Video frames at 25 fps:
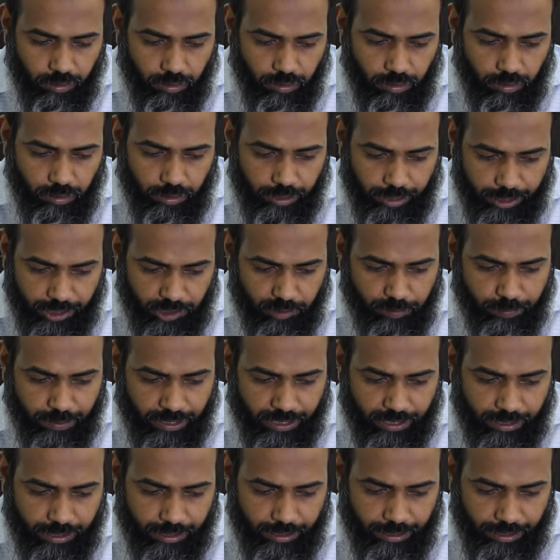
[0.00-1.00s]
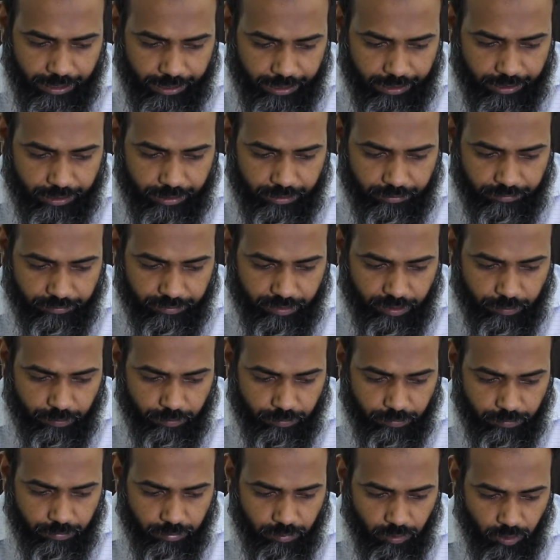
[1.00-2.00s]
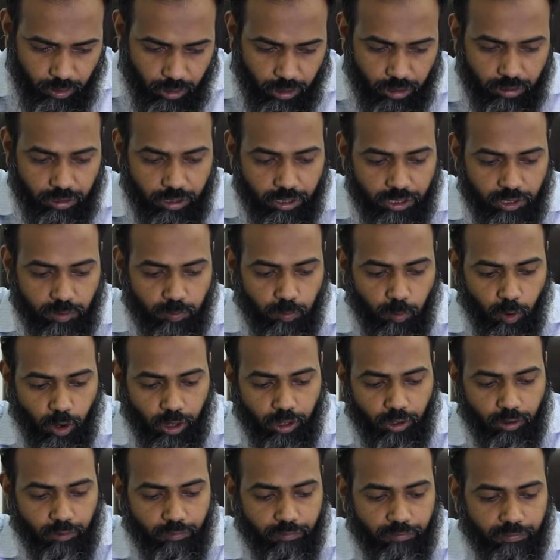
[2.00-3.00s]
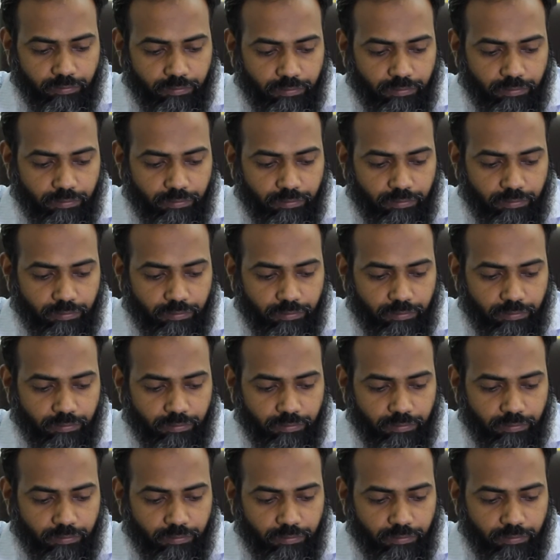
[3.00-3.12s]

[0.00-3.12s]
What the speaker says: Let us be clear from doctor's point of